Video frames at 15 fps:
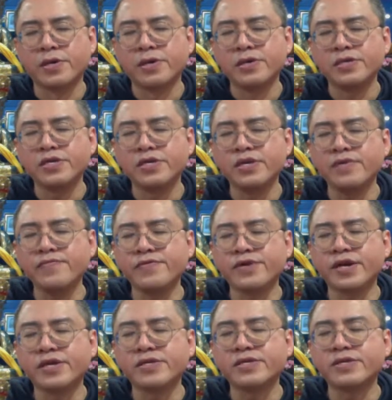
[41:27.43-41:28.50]
See if we
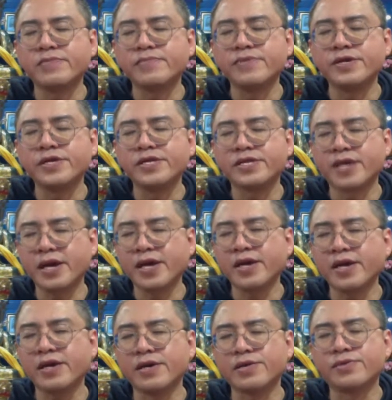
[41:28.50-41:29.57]
can simply
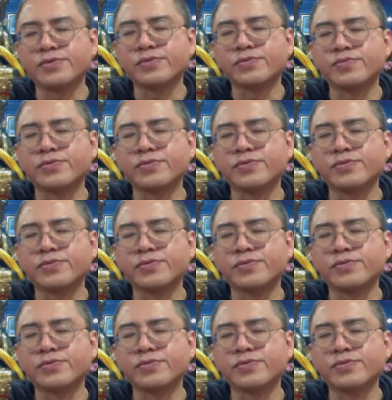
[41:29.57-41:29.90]
say those